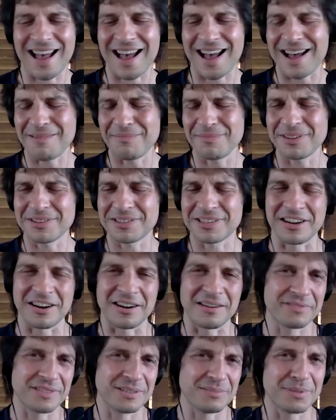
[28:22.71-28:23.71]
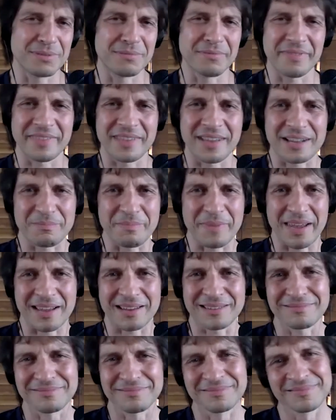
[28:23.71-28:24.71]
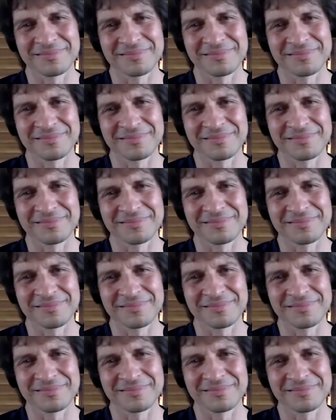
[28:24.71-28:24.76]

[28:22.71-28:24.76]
I'm not comfortable with that, man.